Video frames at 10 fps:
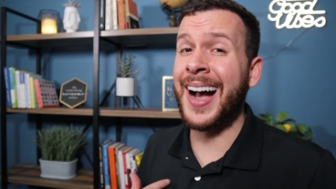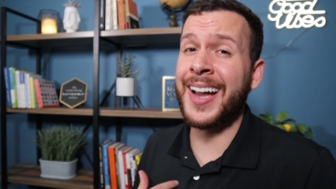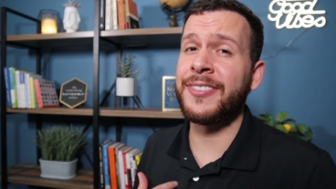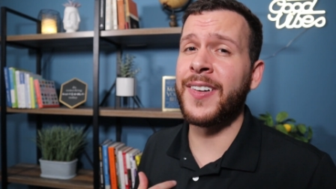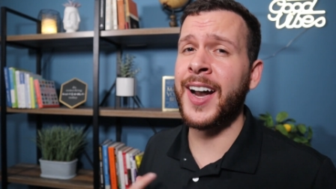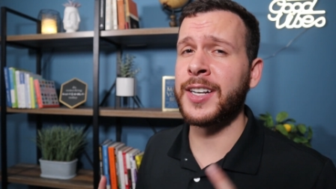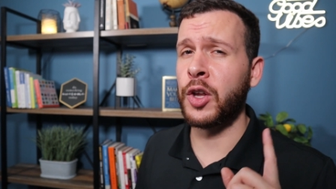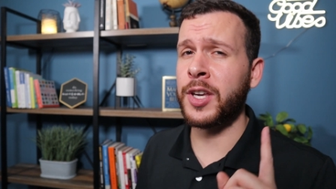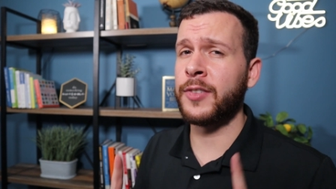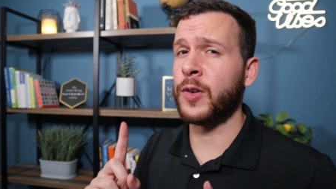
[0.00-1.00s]
I find,
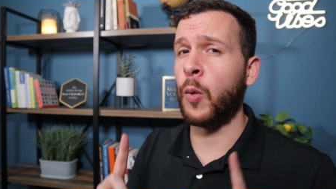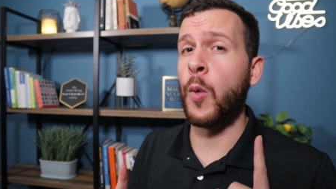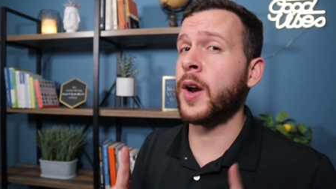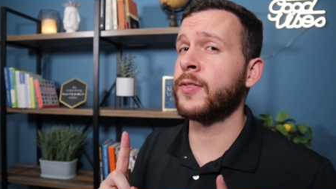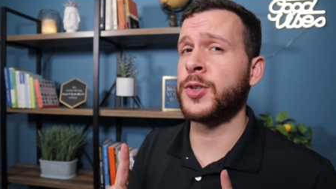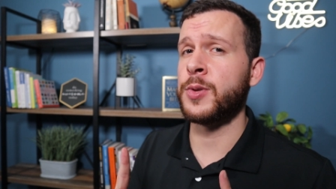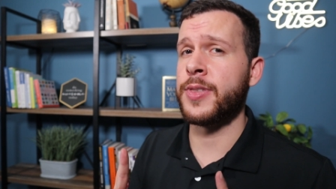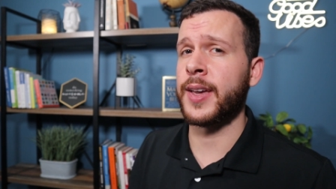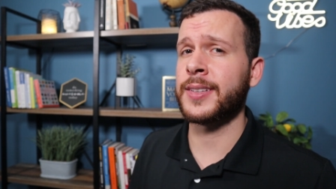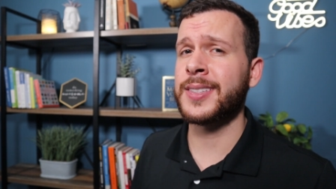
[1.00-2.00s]
looking for one of two
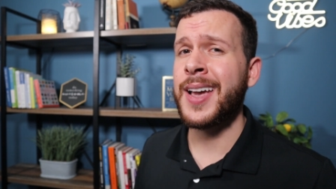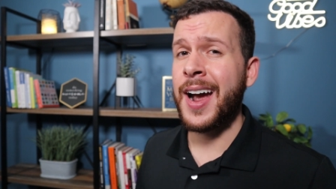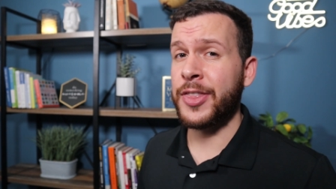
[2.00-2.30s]
things.